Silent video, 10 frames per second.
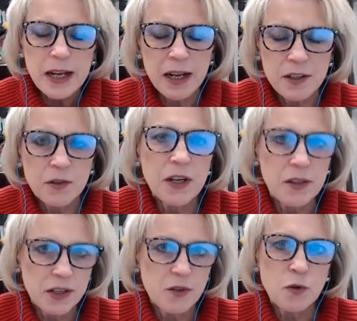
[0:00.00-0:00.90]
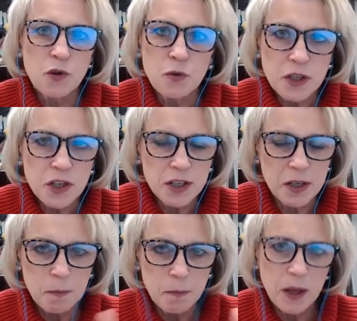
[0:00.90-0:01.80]
under this nutrition
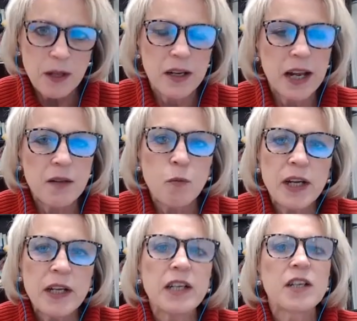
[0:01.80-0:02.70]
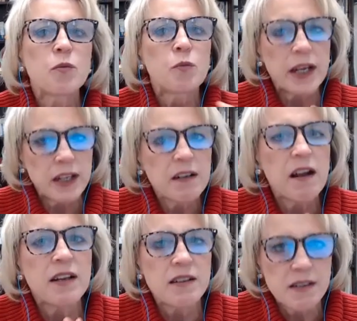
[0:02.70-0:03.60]
umbrella, and we need to
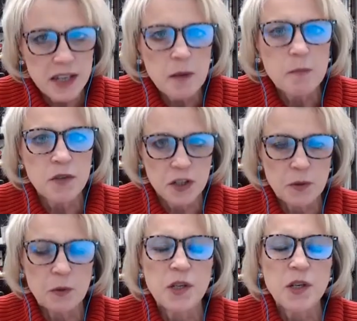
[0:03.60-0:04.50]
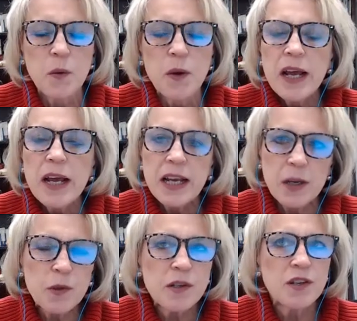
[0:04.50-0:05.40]
recognize them too. So it
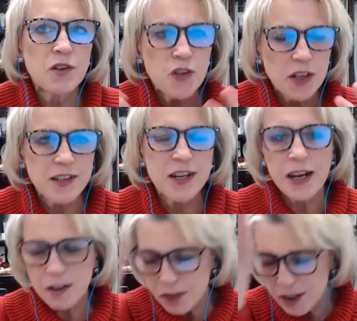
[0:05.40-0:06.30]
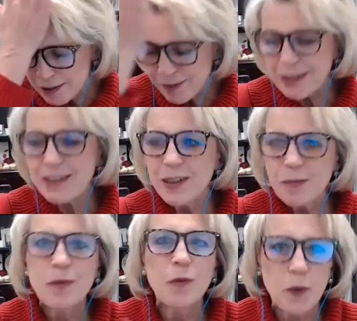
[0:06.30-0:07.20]
was just kind of
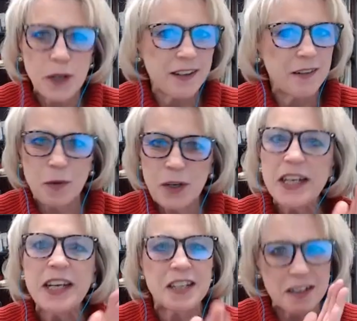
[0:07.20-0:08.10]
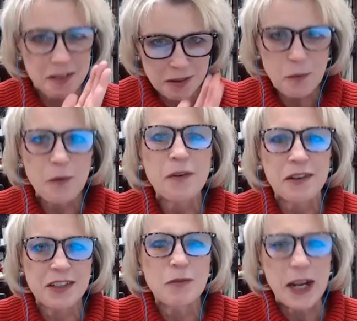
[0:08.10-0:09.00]
we need to
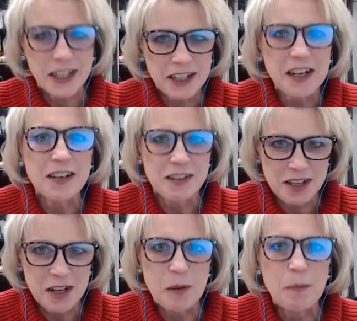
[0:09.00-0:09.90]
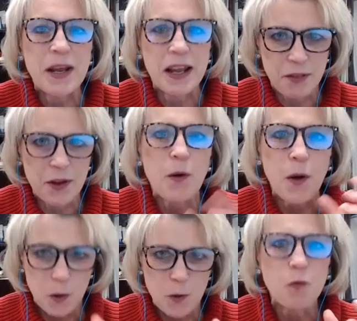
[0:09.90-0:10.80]
recognize them in their
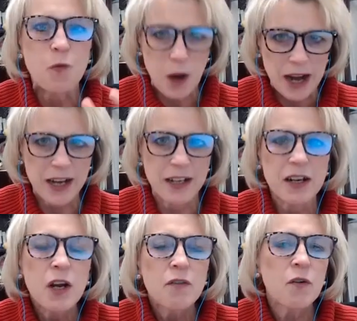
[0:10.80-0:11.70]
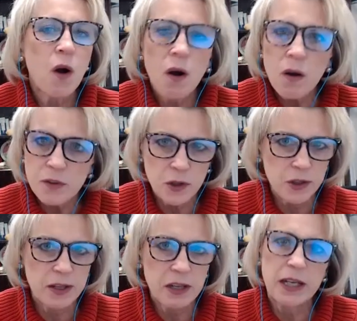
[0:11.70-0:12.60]
own right for all the good
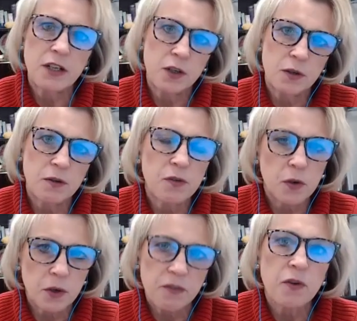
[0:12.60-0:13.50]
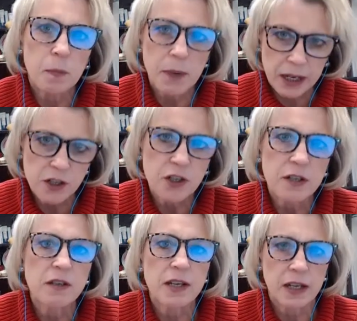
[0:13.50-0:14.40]
that they do for
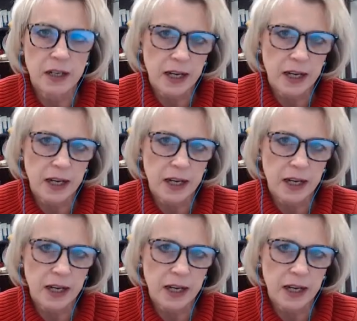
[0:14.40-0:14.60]
patients and